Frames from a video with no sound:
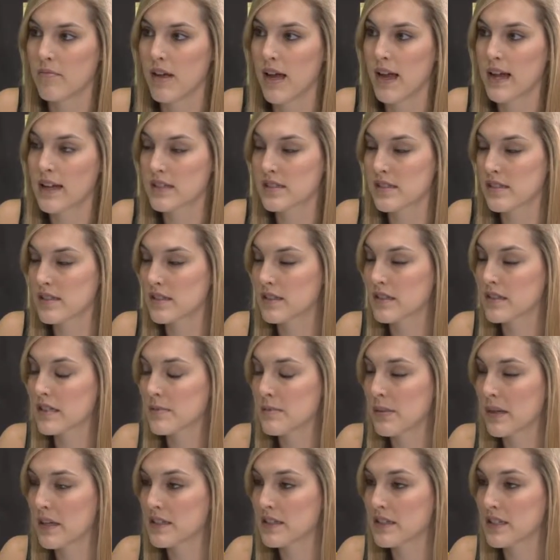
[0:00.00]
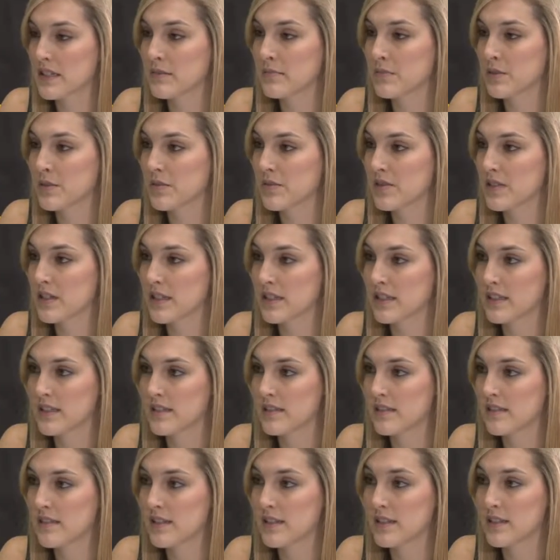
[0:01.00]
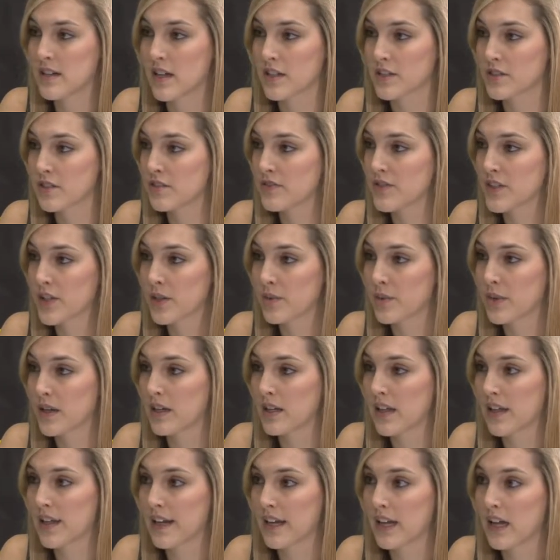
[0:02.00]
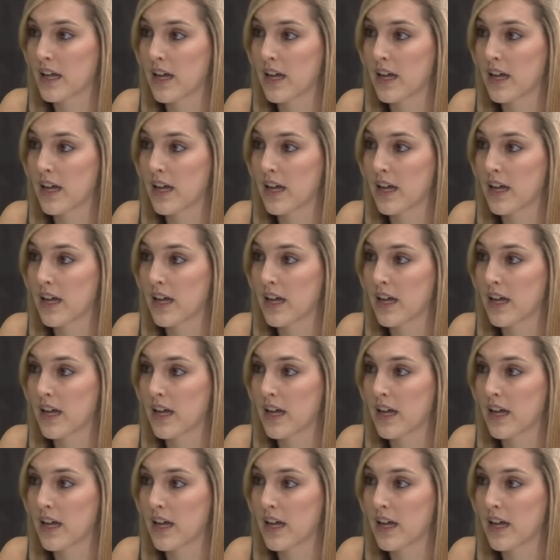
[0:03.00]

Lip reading: As expected, most kids did not do very well at